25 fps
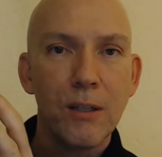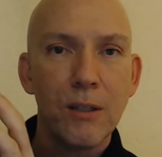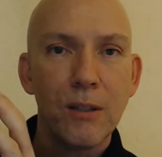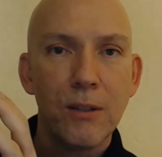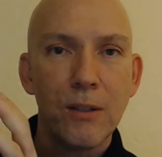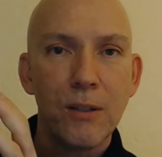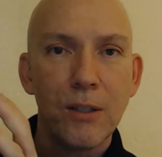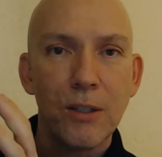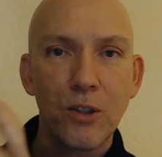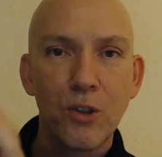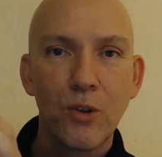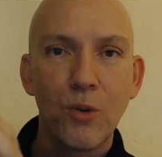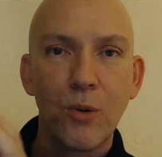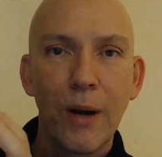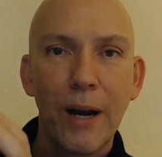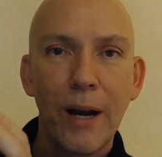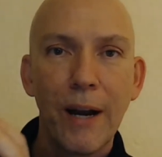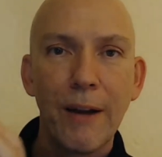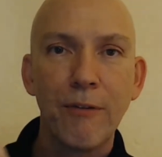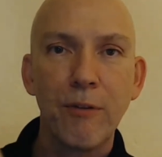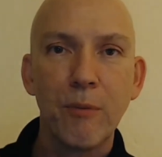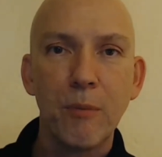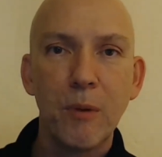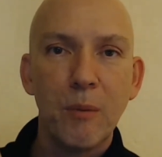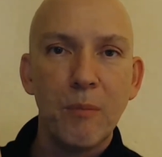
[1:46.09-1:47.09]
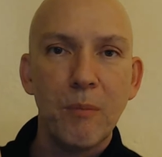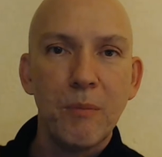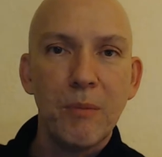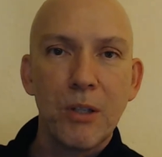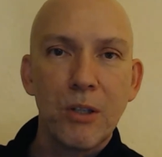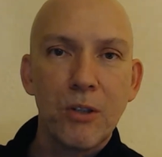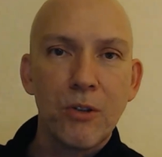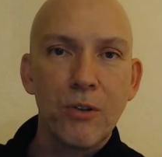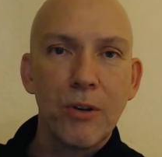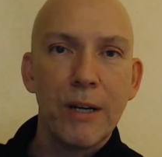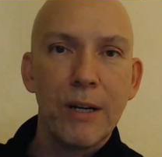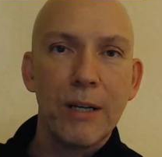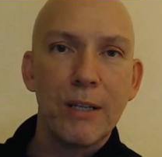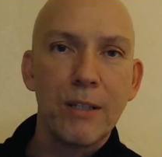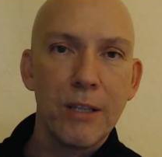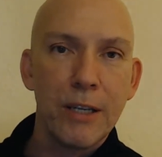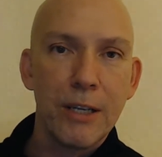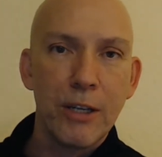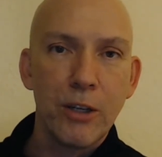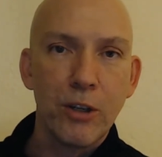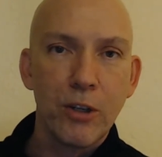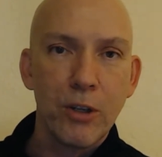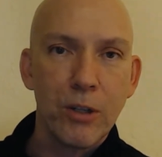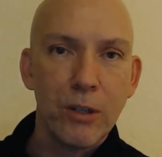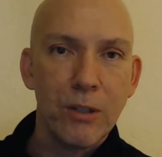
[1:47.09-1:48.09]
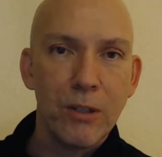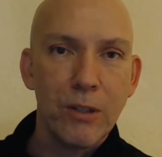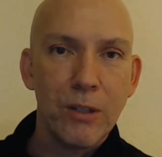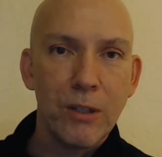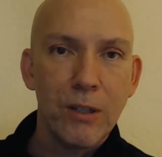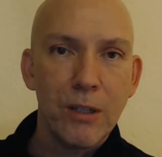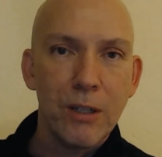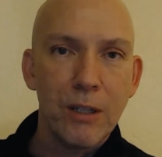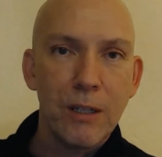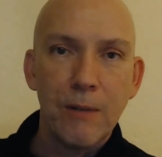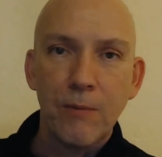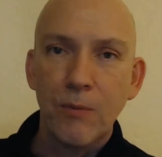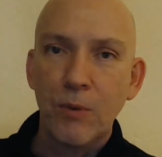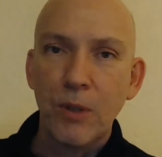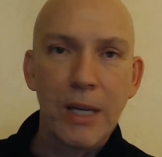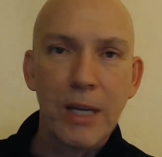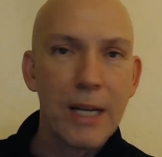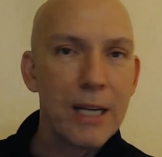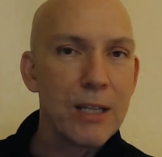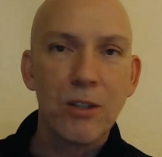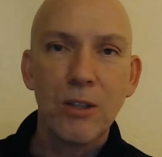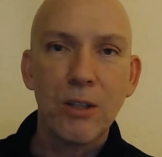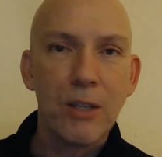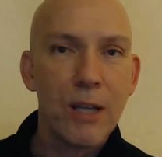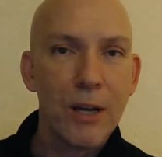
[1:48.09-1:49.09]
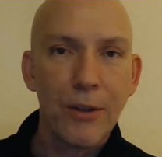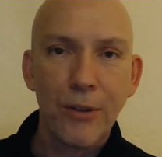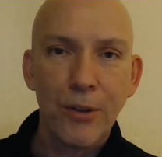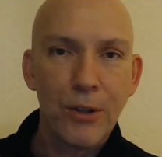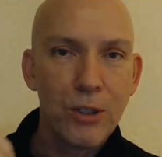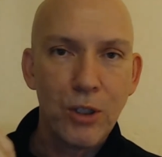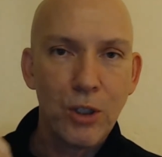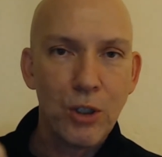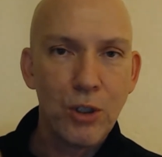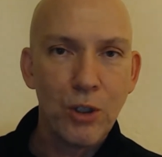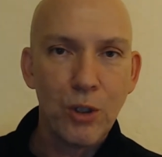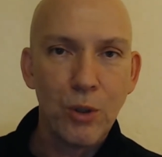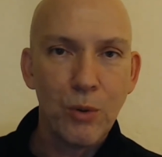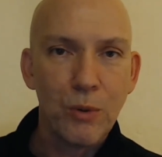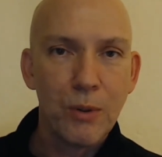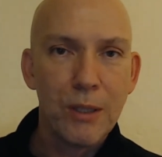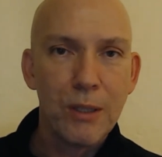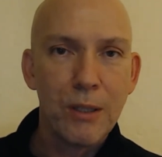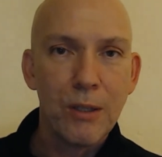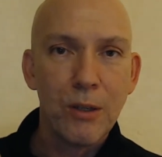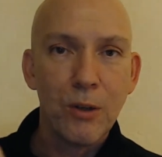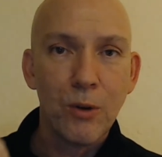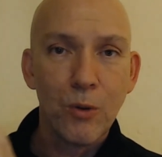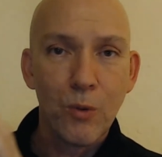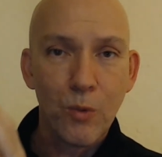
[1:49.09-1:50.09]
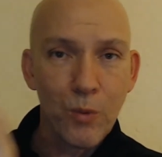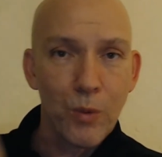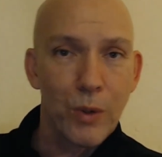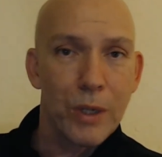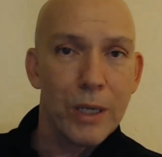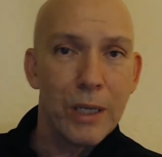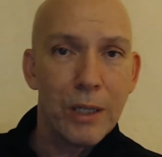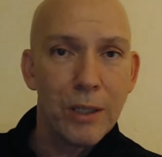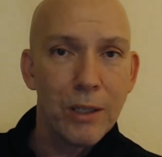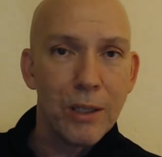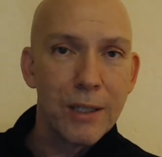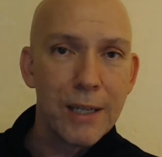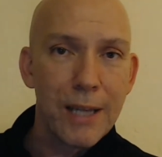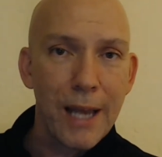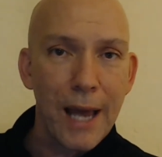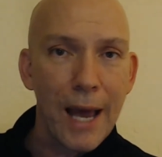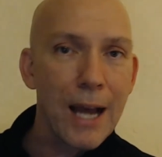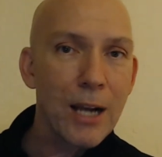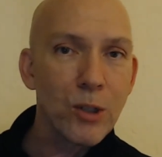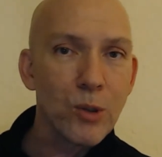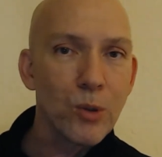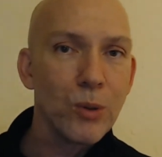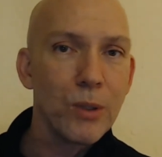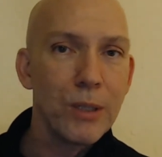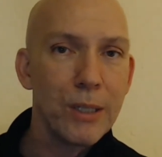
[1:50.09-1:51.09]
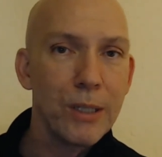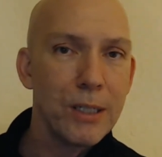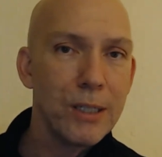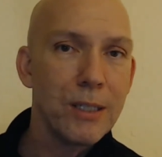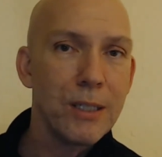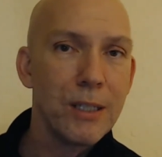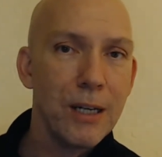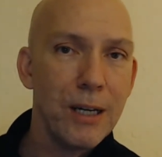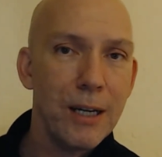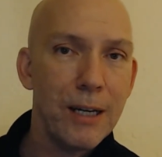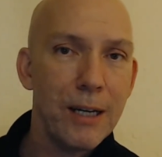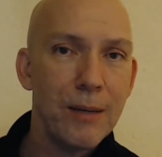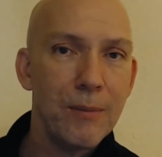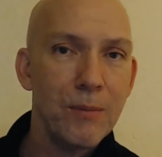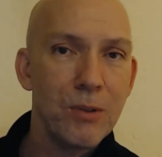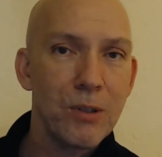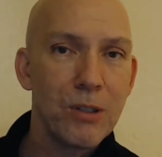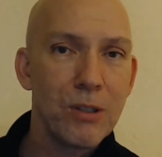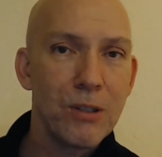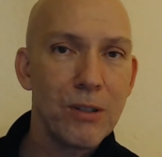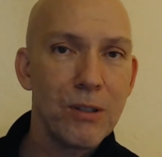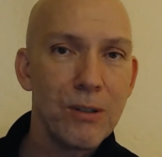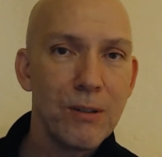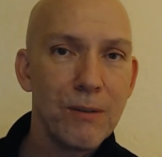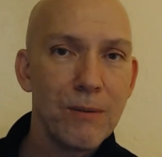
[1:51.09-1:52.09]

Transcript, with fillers: that's derived from a mistranslation that has nothing to do with the real and actual end times.